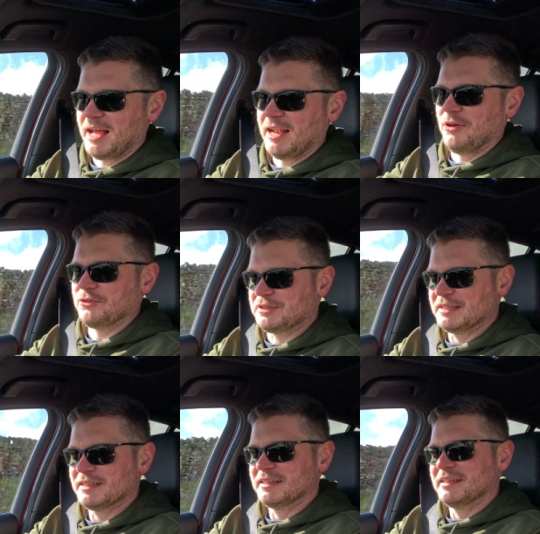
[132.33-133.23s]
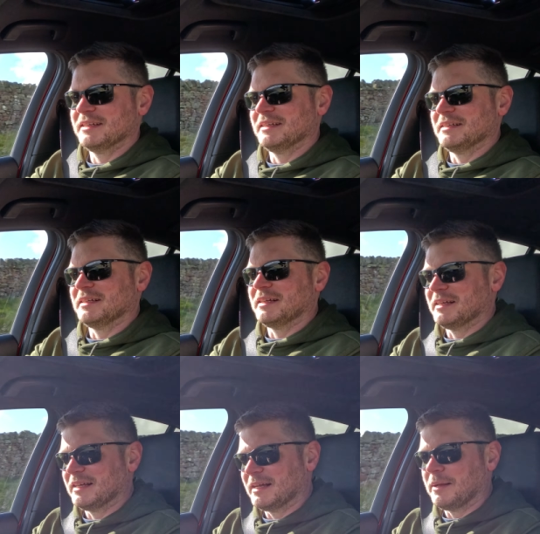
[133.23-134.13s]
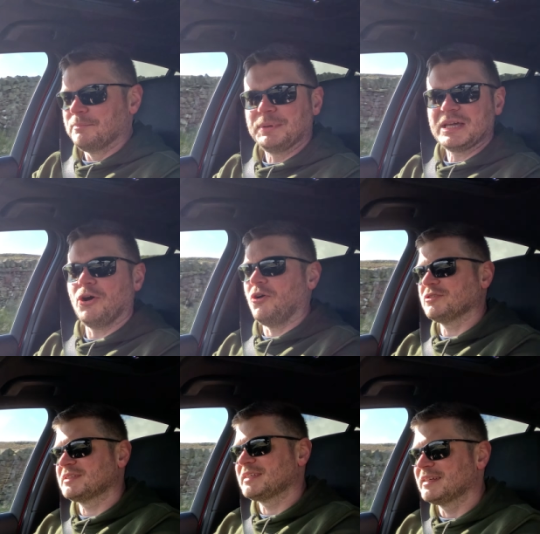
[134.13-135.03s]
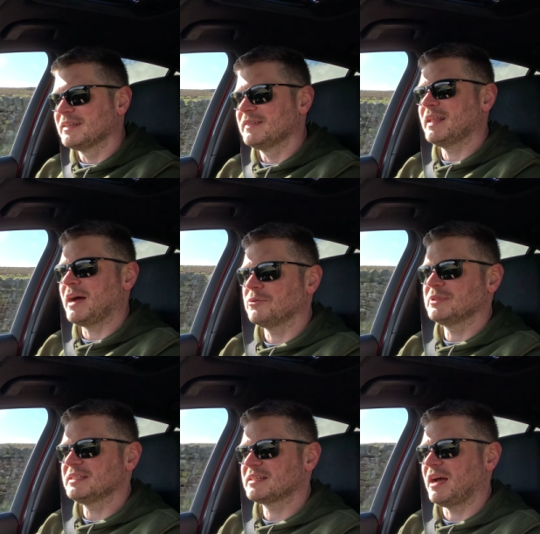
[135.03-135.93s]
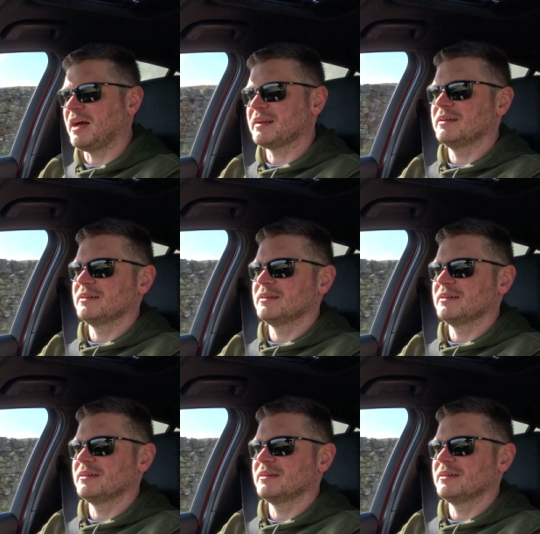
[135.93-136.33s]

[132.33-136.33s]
a lot because now this car